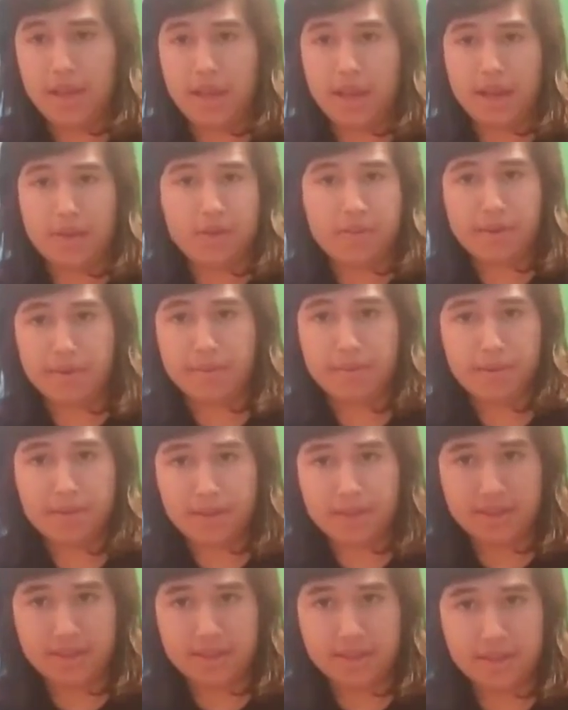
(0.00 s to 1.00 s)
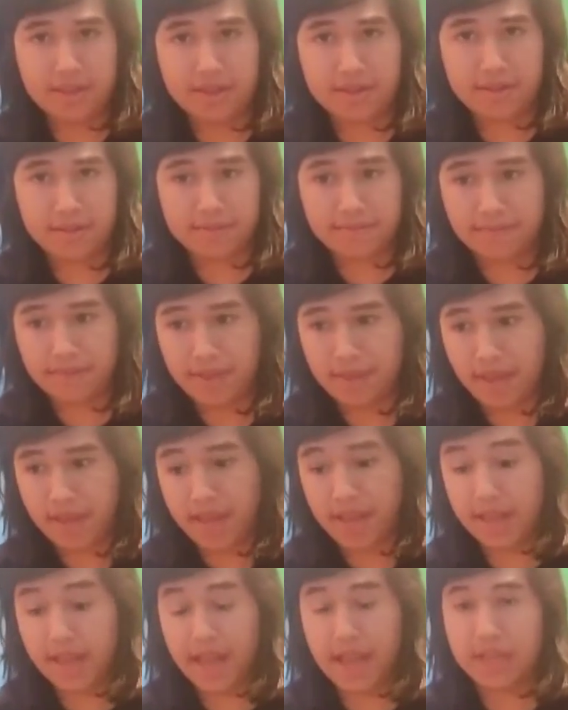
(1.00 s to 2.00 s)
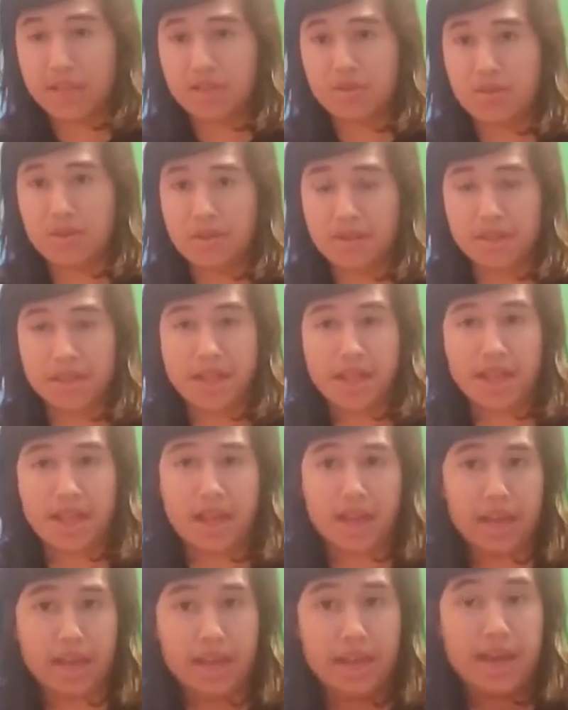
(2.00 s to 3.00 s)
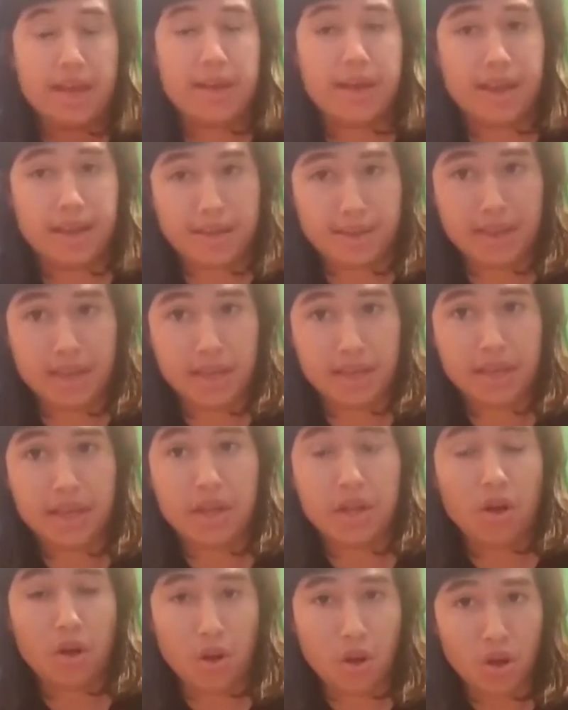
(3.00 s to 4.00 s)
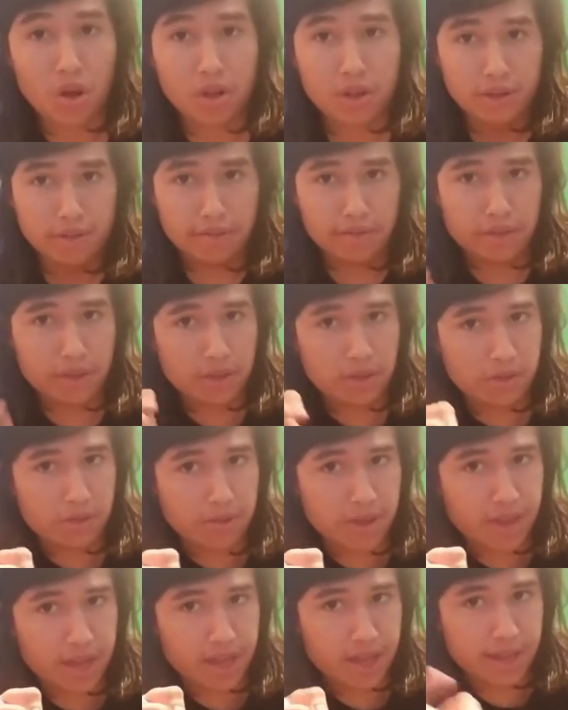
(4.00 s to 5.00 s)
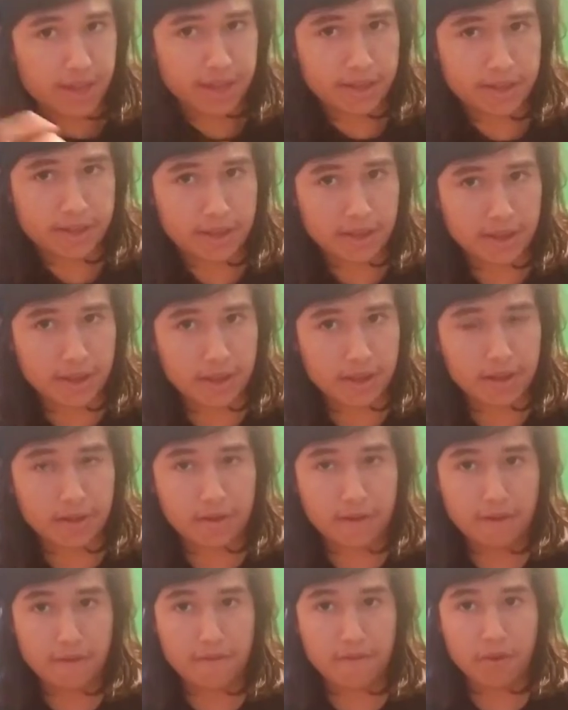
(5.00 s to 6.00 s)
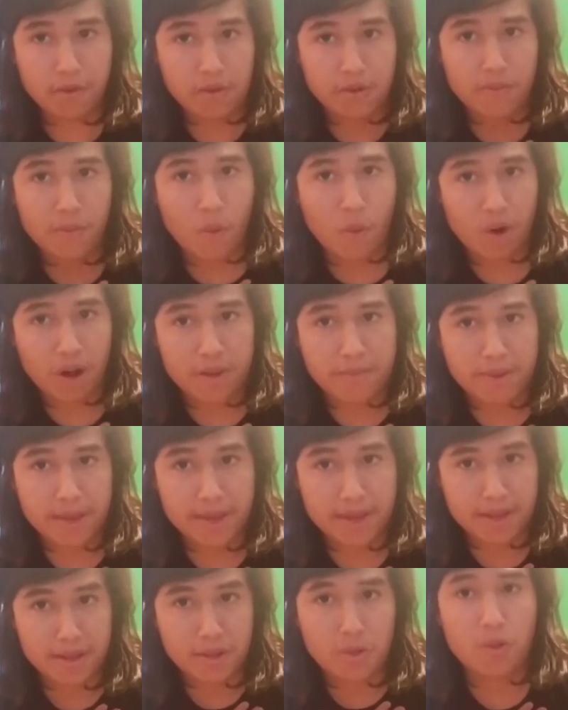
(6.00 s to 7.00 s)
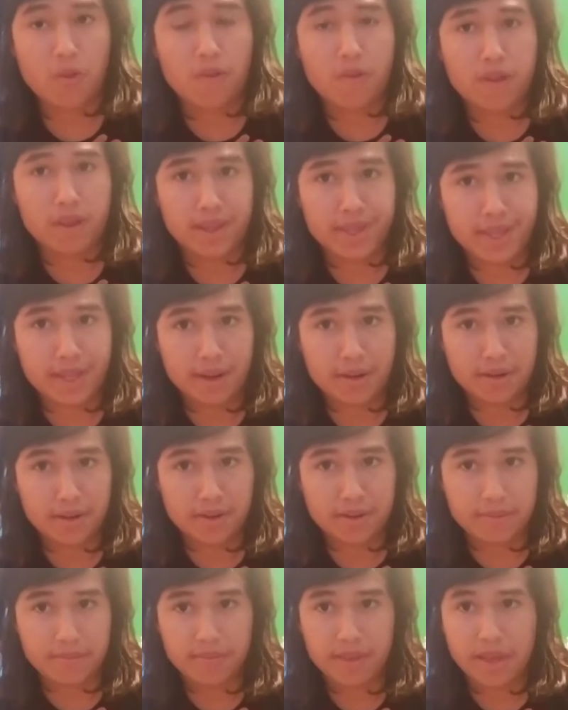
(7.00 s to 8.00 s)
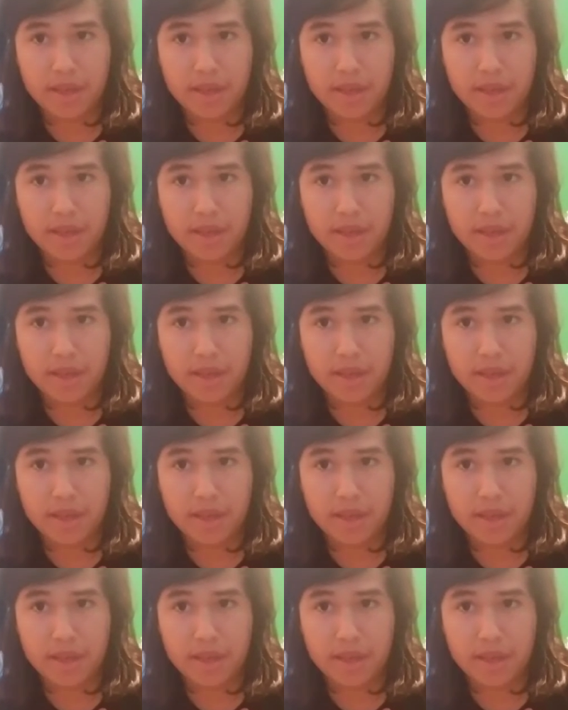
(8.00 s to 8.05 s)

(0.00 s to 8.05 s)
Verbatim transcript: I remember this year. And I just want to say, I, I, I thank all of you guys for supporting me over the years.